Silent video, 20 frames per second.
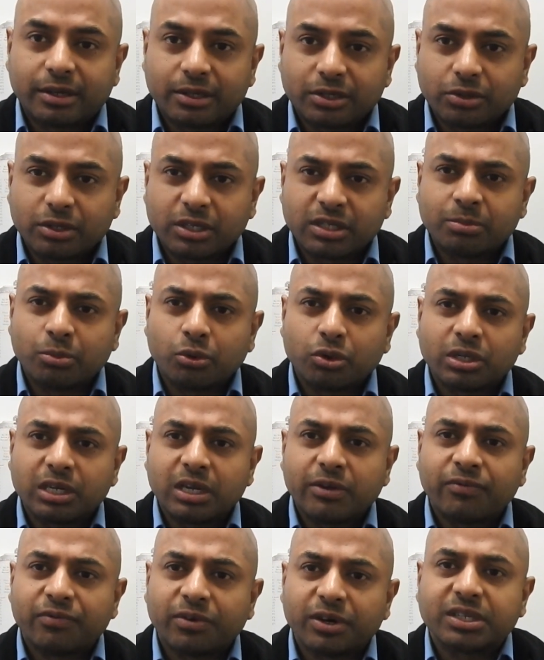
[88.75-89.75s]
So it's
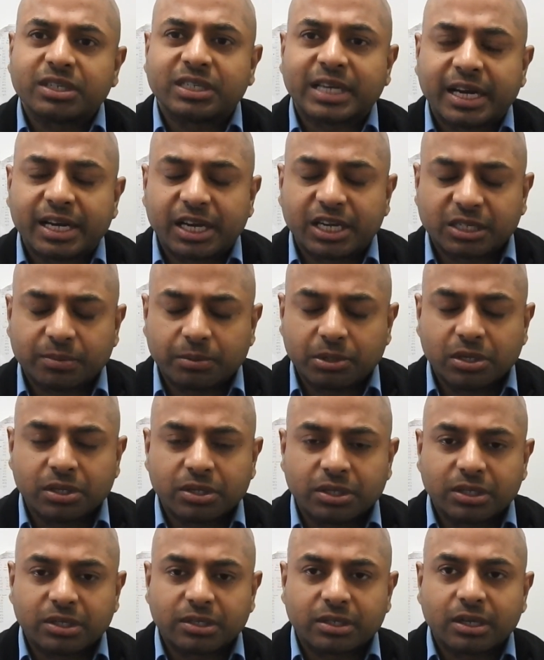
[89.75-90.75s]
mostly firsthand
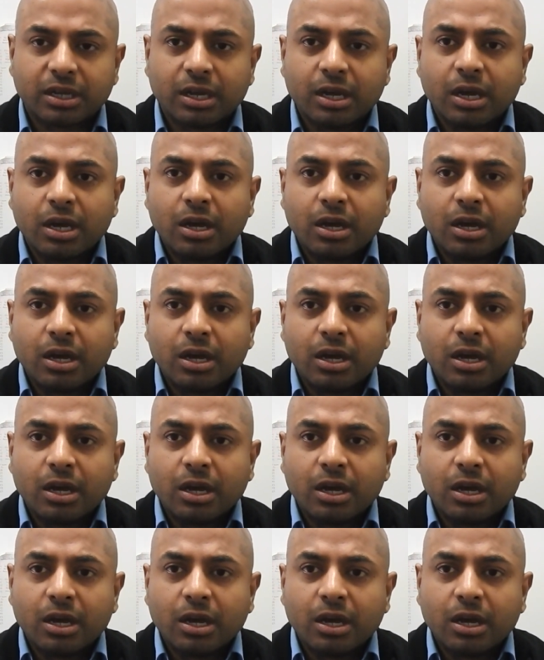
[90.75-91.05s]
experiences.